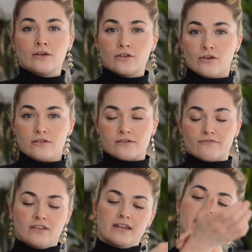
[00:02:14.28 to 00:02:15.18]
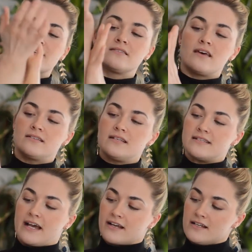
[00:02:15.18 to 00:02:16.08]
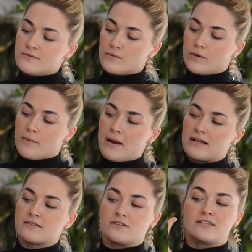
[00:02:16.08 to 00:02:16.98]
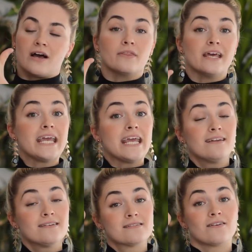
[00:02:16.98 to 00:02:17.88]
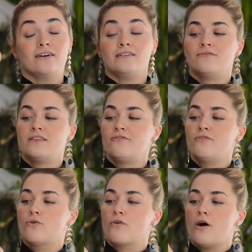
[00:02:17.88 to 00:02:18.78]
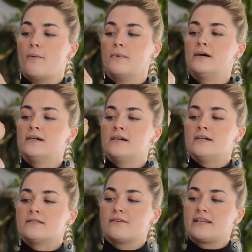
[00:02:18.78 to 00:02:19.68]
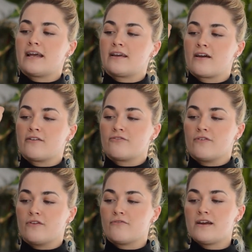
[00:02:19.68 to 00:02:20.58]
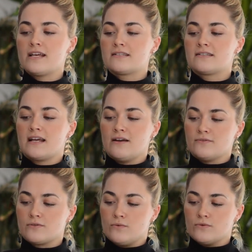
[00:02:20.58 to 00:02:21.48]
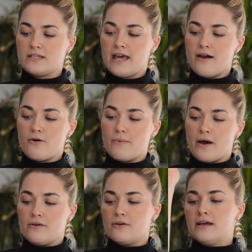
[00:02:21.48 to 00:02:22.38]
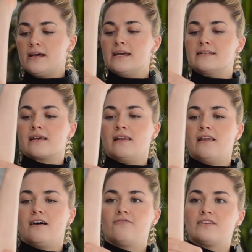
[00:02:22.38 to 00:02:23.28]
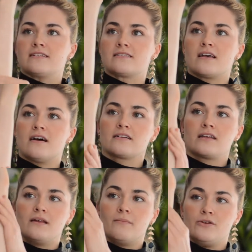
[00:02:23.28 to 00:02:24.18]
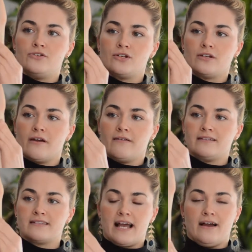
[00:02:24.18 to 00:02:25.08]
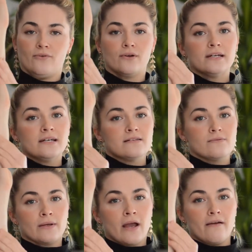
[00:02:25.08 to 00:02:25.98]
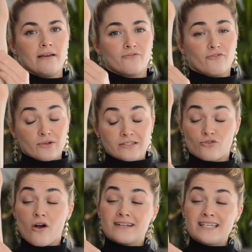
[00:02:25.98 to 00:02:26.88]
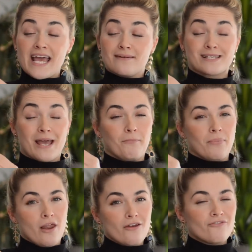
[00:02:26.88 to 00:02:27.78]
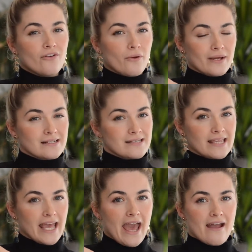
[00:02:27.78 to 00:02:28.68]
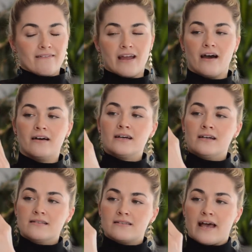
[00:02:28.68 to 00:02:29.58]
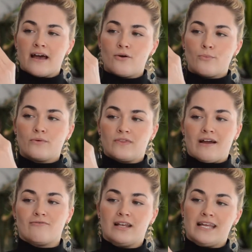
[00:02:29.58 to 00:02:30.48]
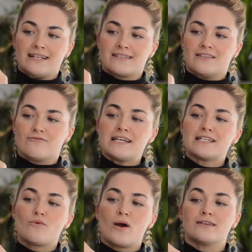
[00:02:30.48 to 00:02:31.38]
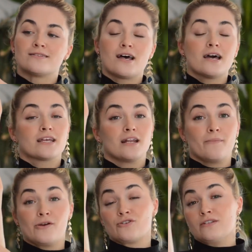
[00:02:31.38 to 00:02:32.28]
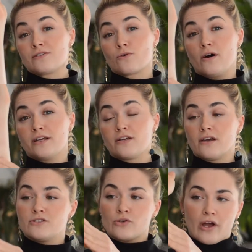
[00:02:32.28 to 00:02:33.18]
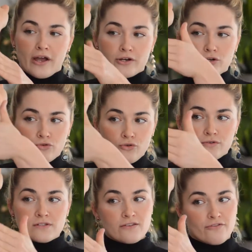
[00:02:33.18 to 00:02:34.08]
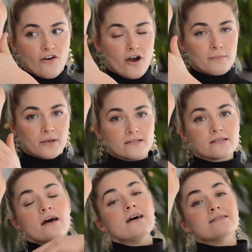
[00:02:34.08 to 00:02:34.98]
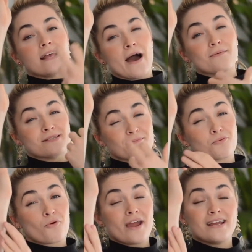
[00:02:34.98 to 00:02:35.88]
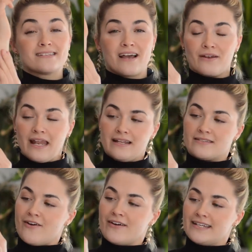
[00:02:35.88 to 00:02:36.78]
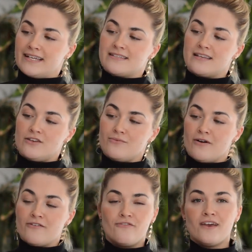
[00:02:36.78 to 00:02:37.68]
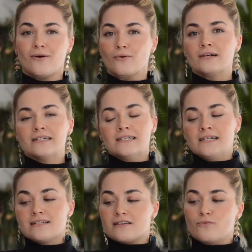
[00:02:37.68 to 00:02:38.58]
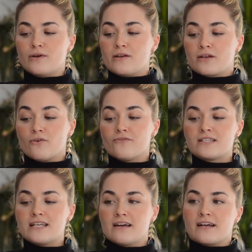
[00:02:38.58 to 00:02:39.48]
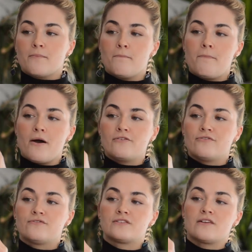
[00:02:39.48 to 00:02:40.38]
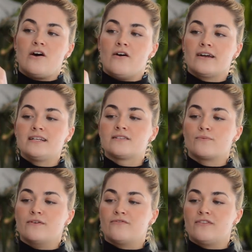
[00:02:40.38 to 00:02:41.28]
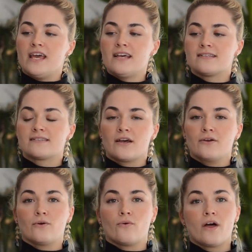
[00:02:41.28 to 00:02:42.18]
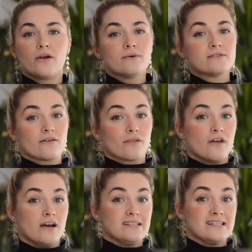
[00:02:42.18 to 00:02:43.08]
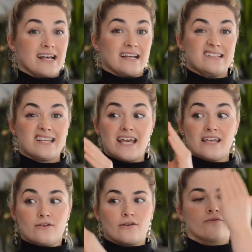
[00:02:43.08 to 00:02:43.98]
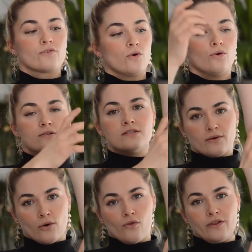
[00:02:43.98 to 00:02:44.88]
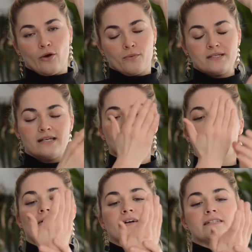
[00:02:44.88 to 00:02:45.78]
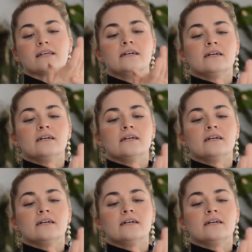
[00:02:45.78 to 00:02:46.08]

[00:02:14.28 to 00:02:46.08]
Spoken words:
Good. For the next 30 seconds we want to massage down the inner side of the forearm. So again, going from the wrist down towards the elbow, it's a lovely circular motion going down. So we're going for trying to aim to get blood flow into the area to help with that release. And the reason why a circular motion is quite good is you're going across the fibres, so it helps to break down any tightness that you might feel. So we can obviously look at both sides with this. So although we're doing 30 seconds here, you can of course do it on the opposite side.